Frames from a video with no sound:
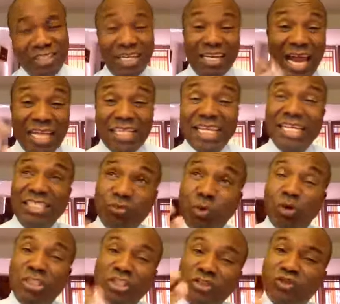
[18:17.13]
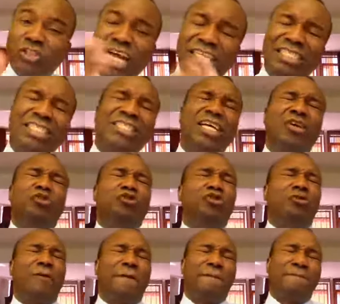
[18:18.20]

That is what the society tells you.